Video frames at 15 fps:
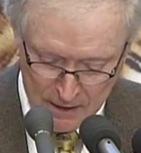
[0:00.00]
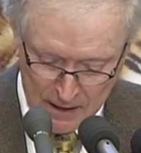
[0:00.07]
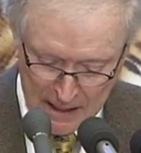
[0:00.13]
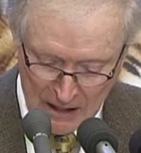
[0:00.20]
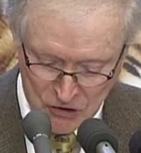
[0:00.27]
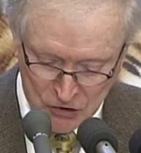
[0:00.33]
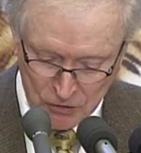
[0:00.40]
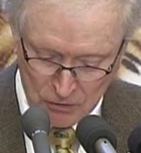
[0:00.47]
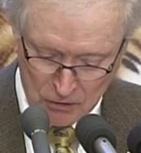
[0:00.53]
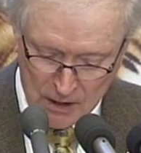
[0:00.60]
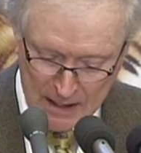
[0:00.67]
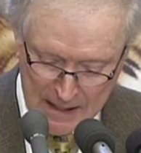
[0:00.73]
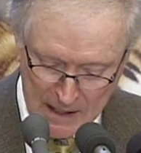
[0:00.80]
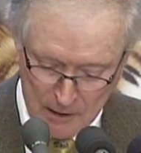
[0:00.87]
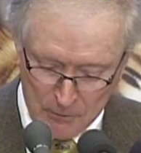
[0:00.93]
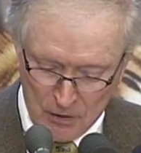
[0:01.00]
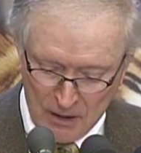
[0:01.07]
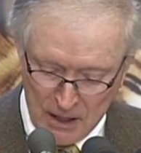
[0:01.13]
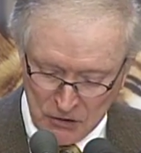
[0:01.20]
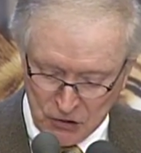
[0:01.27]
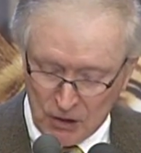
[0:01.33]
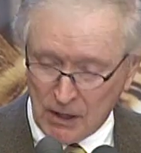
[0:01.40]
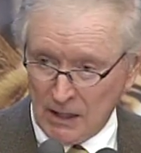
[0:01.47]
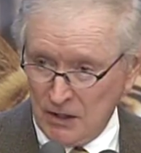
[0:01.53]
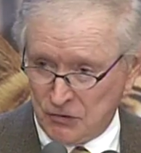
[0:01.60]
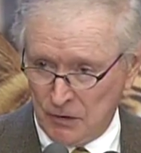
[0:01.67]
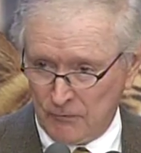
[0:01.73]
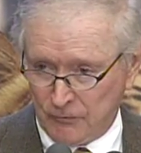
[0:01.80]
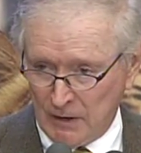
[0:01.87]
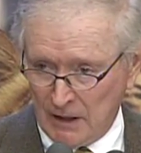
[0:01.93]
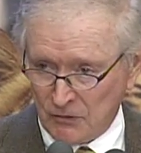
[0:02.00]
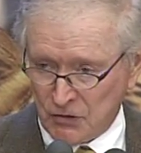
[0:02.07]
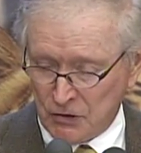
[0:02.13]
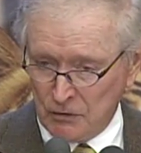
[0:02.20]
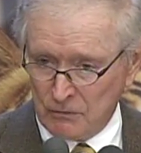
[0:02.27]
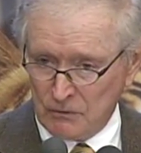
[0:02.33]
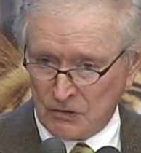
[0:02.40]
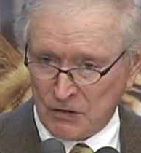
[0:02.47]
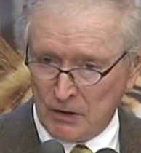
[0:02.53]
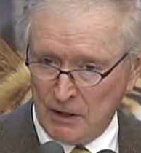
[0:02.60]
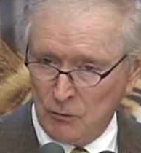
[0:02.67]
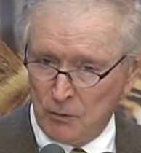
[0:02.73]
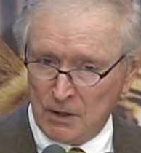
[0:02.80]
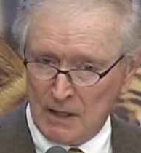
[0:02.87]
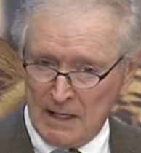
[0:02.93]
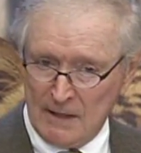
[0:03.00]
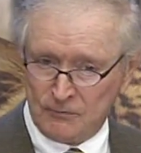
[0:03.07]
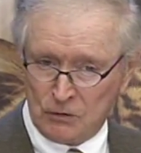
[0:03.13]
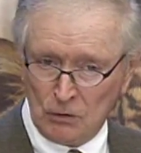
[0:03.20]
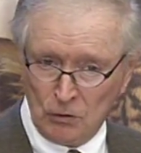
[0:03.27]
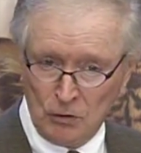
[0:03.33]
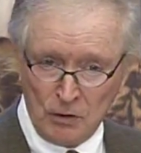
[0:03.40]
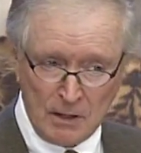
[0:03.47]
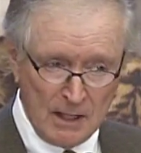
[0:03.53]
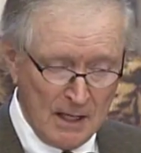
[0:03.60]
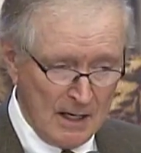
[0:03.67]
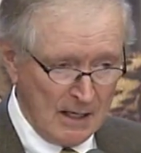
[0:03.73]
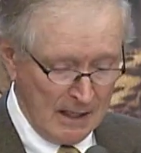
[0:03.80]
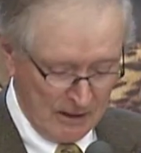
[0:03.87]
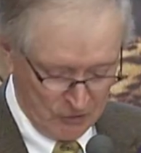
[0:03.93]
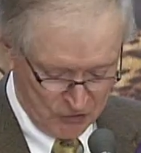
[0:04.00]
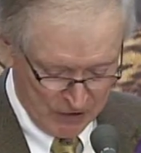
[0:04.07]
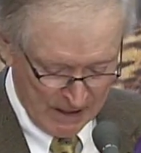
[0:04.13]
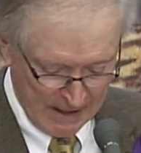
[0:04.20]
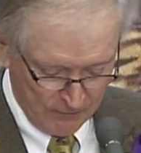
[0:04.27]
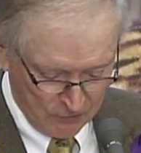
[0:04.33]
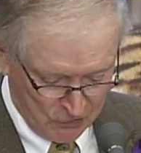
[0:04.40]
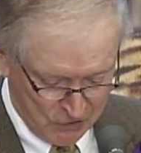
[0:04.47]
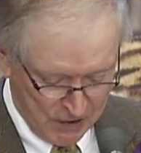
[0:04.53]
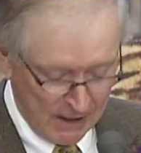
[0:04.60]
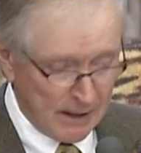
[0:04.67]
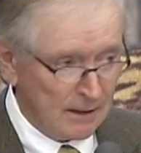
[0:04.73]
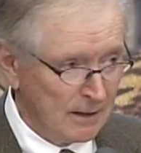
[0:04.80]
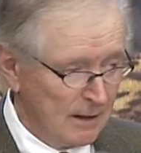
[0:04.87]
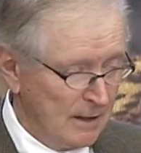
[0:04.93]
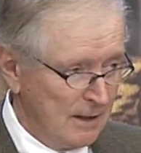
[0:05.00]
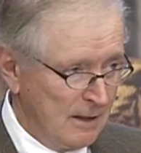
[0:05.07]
a national caliber education for our students so they wouldn't have to look outside the state.